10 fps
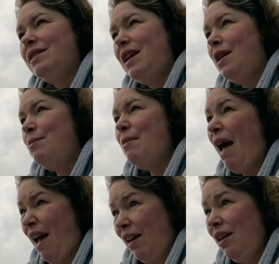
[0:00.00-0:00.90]
in
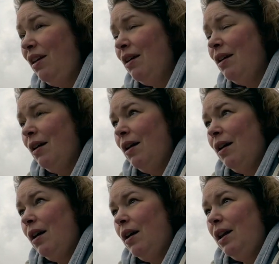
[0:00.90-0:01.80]
May
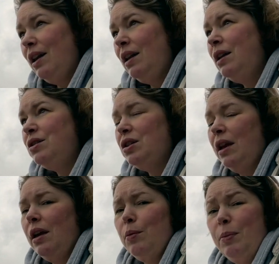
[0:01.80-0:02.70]

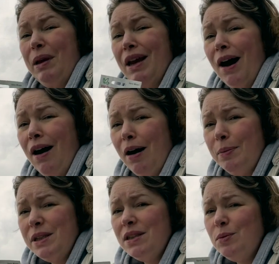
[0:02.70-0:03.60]
literally it would be
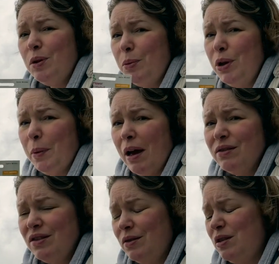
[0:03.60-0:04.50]
carpeted with
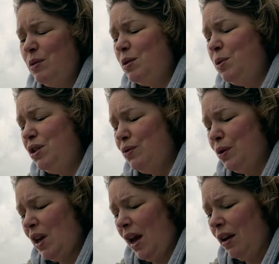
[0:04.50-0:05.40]
bluebells, and it's the most beautiful
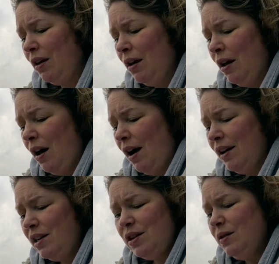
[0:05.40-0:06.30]
thing.
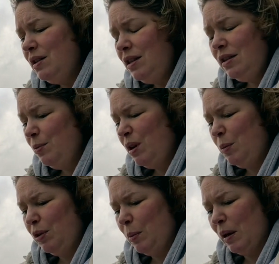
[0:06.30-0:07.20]
And I don't see so many
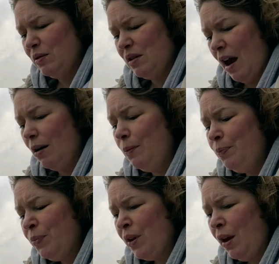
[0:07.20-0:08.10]
bluebells now,
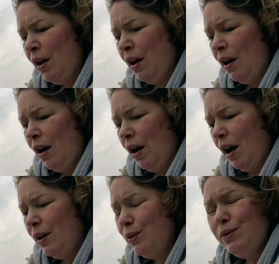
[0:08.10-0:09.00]

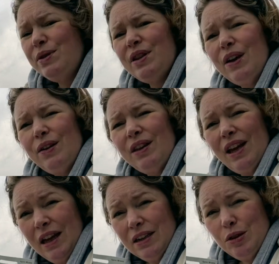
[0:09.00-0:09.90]
and also the
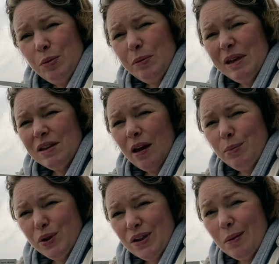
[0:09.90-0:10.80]
English bluebell's
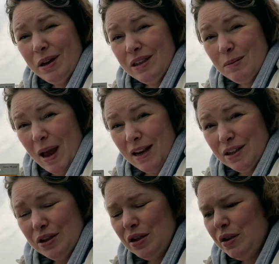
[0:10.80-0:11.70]
getting pushed out by the
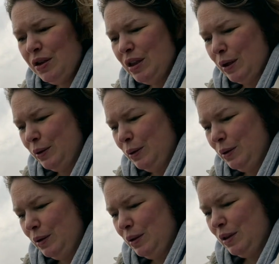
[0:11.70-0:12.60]
Spanish. So
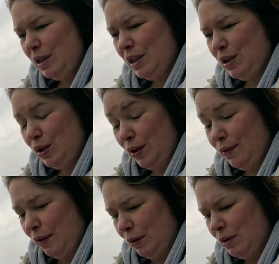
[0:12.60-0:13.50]
this is
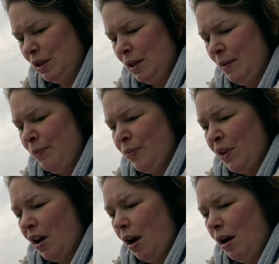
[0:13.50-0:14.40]
twofold.
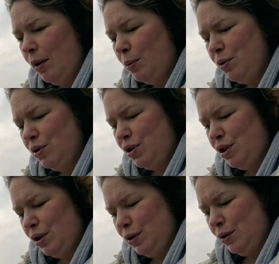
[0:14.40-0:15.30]
I want
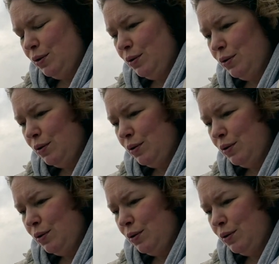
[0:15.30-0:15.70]
to